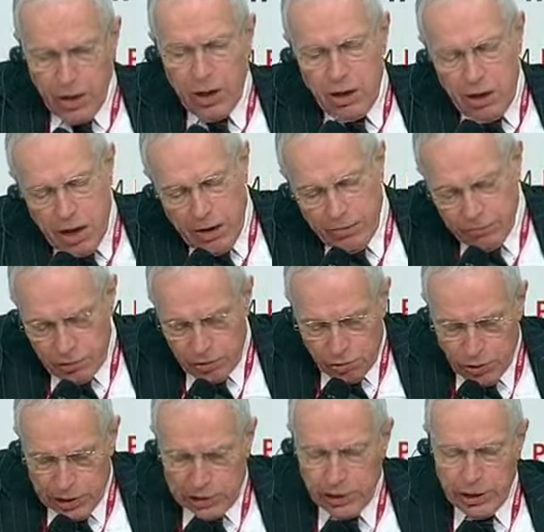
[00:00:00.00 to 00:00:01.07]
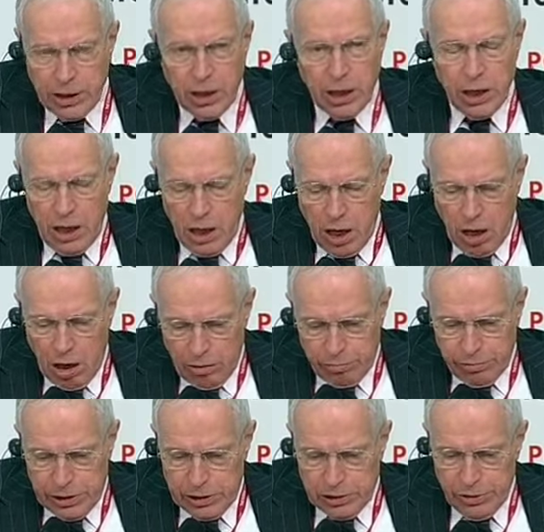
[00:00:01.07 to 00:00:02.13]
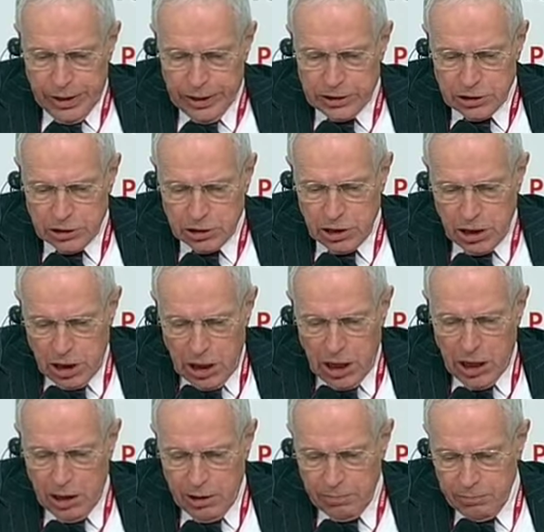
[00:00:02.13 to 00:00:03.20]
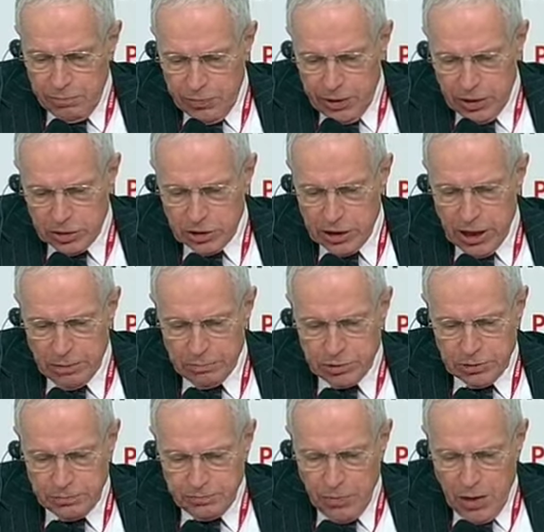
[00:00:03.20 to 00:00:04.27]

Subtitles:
and have to quickly retrace their steps.